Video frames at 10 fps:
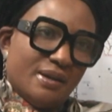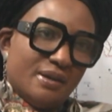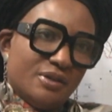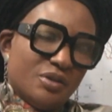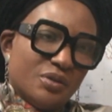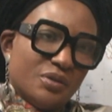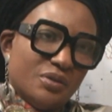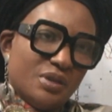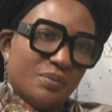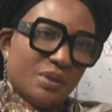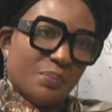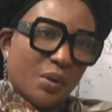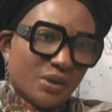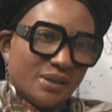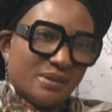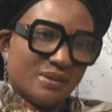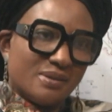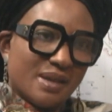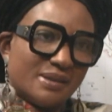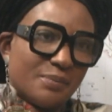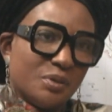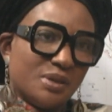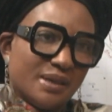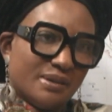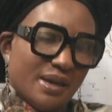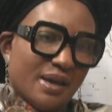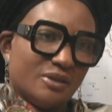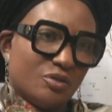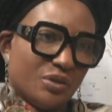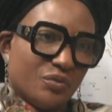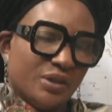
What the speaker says: you know, the policies that they put out there are driven.